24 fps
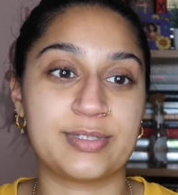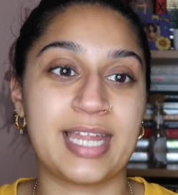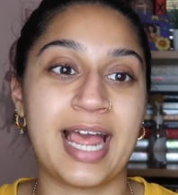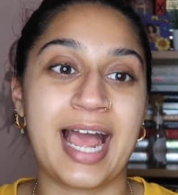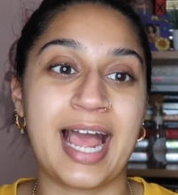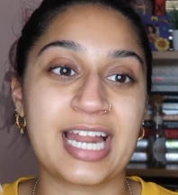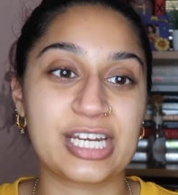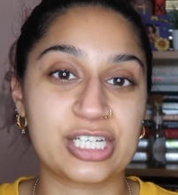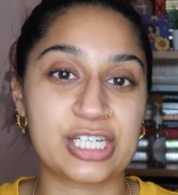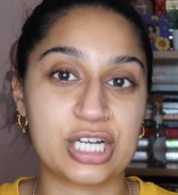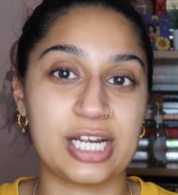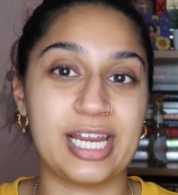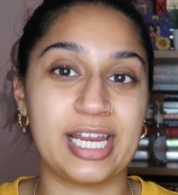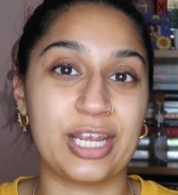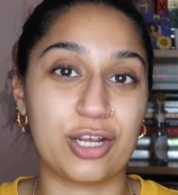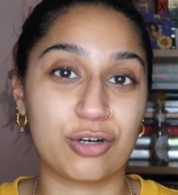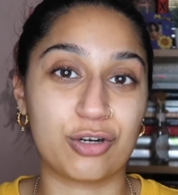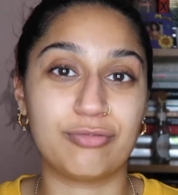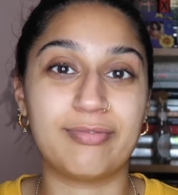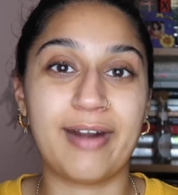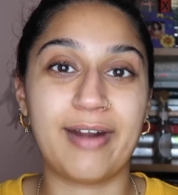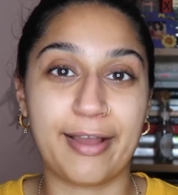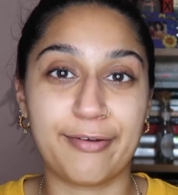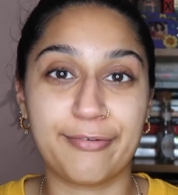to actually
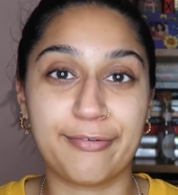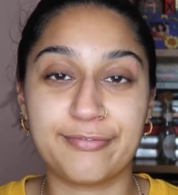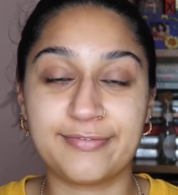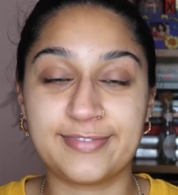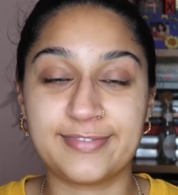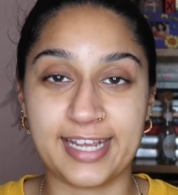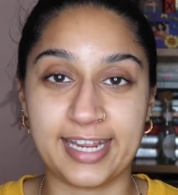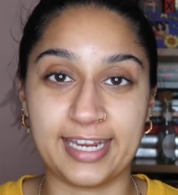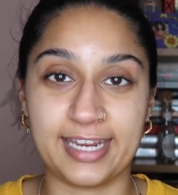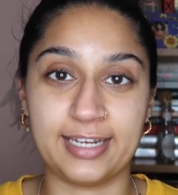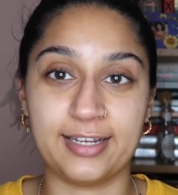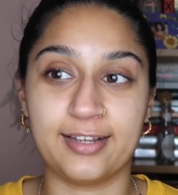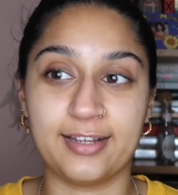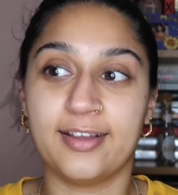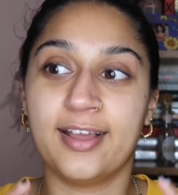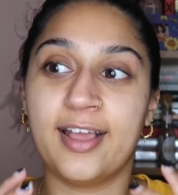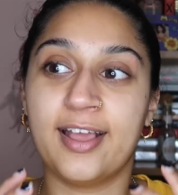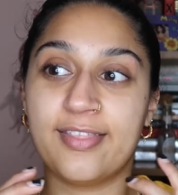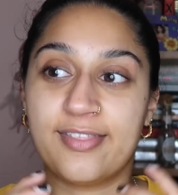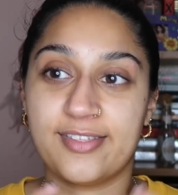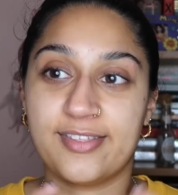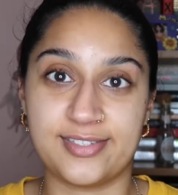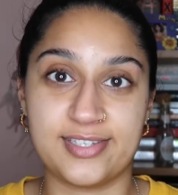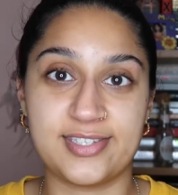crafting
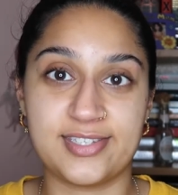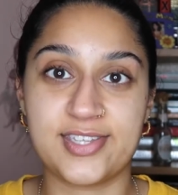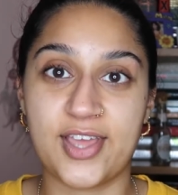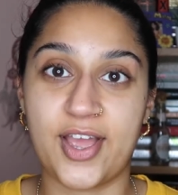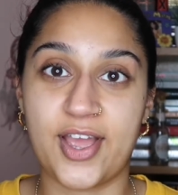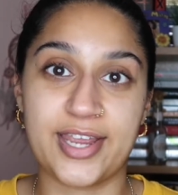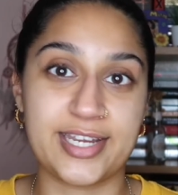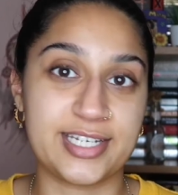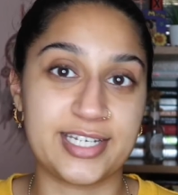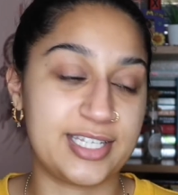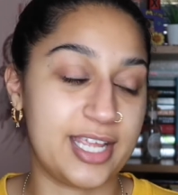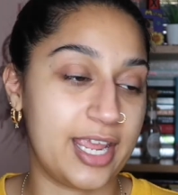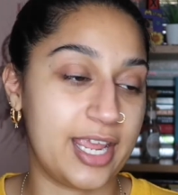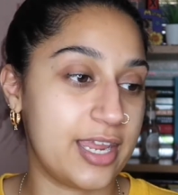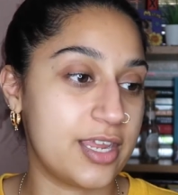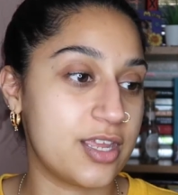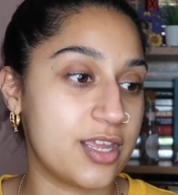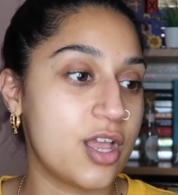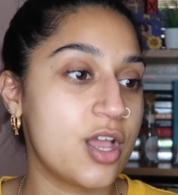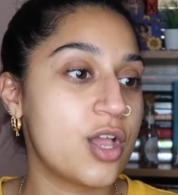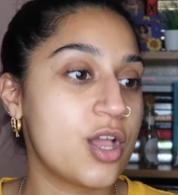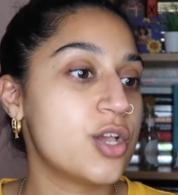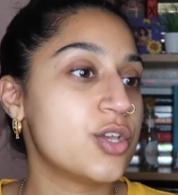the society.